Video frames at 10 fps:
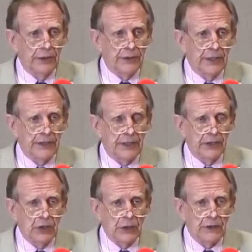insist
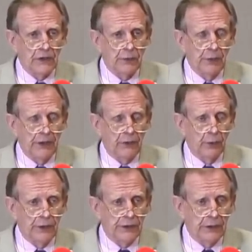that Joseph Smith
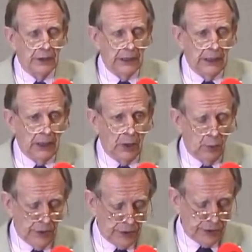was,
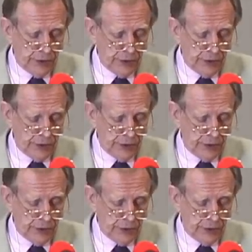was